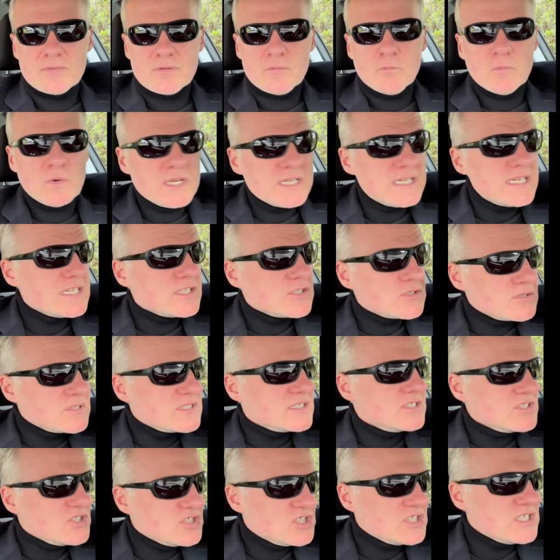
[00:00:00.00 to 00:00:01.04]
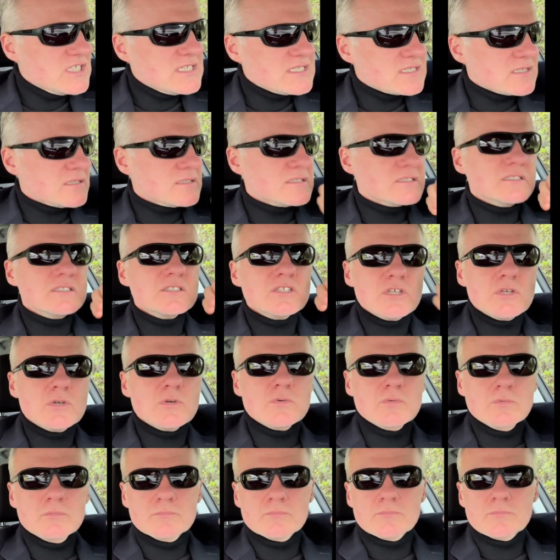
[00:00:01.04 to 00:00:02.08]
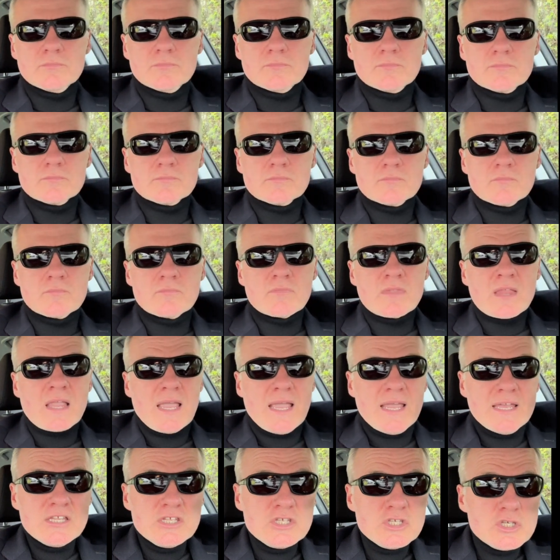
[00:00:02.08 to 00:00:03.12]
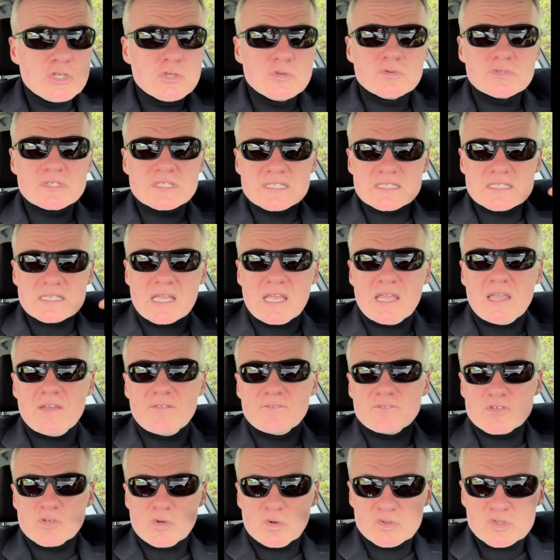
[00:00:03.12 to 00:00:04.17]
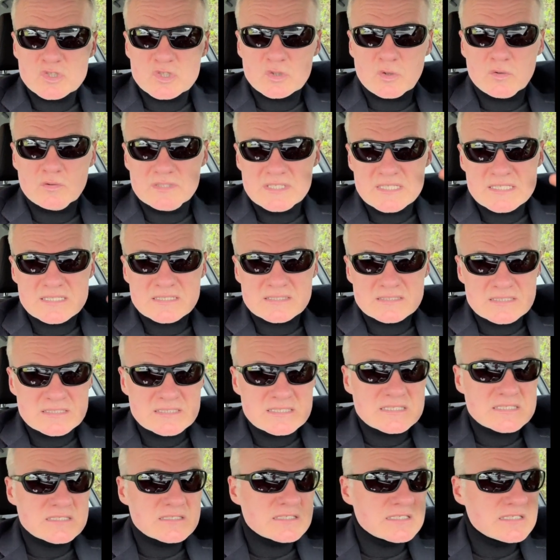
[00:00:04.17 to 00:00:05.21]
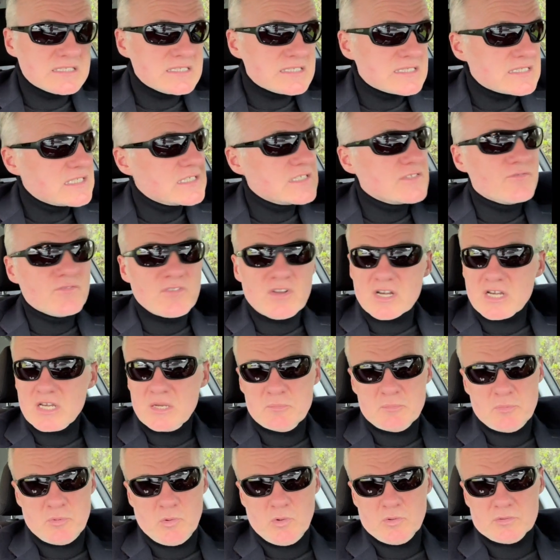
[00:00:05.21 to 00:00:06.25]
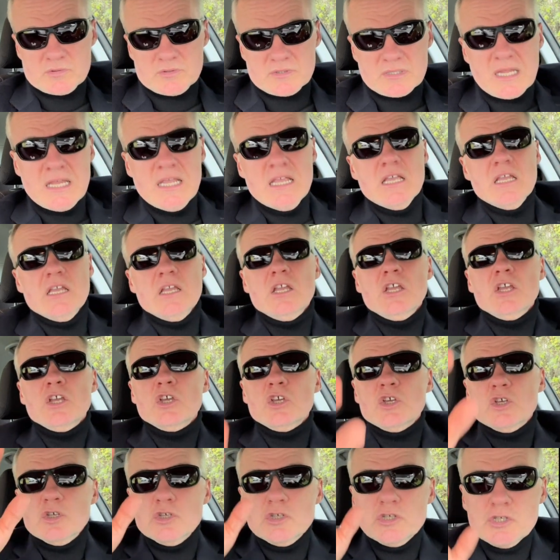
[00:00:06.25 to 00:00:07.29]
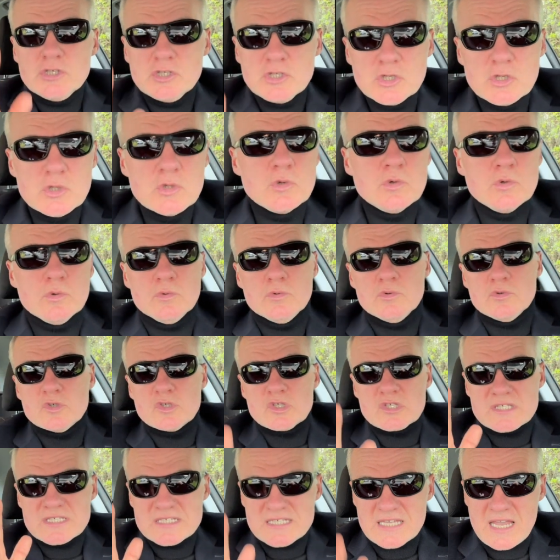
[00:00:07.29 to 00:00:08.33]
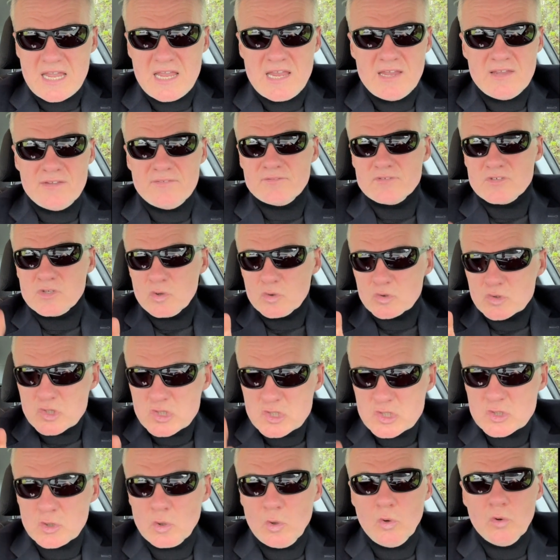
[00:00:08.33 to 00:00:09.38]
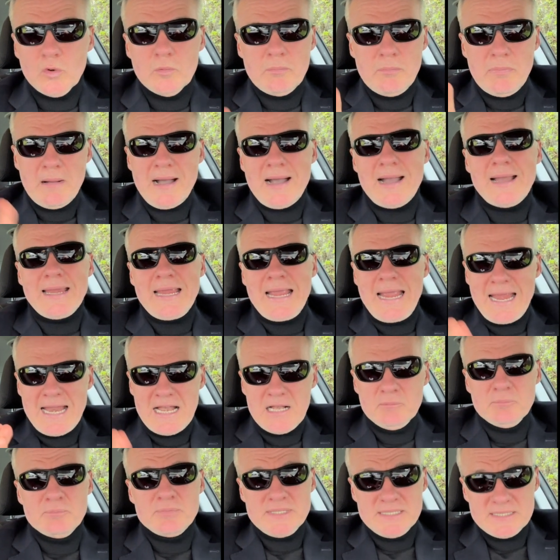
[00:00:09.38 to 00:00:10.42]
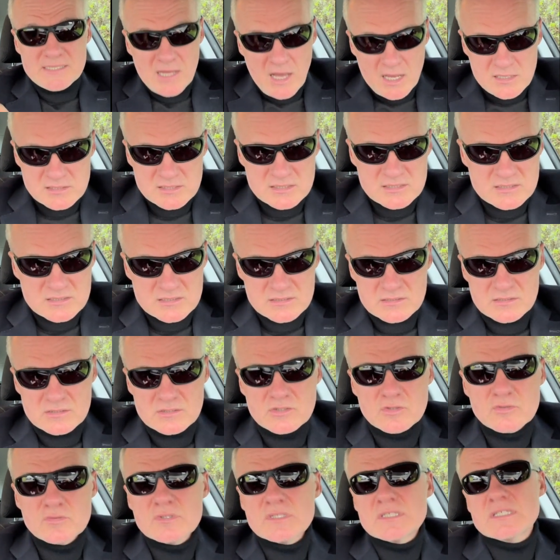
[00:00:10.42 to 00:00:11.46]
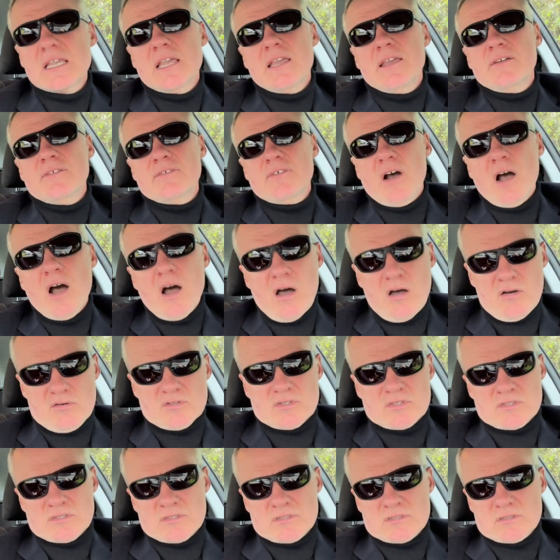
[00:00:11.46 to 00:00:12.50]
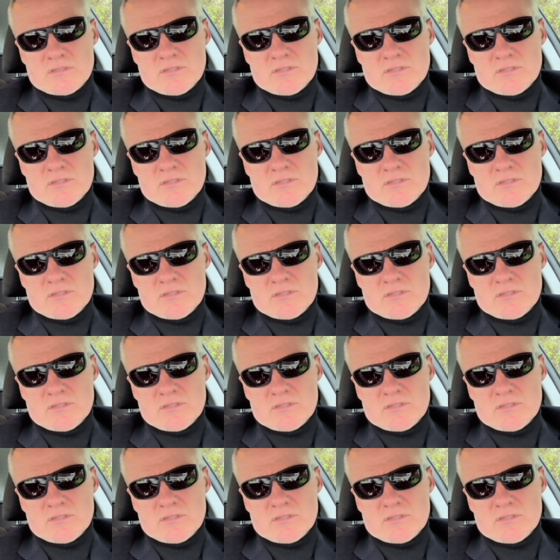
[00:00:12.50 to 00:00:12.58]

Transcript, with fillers: We need to see Jesus in you. And you save your soul. Listen to this, because this is very important. You save your soul by helping us to save ours.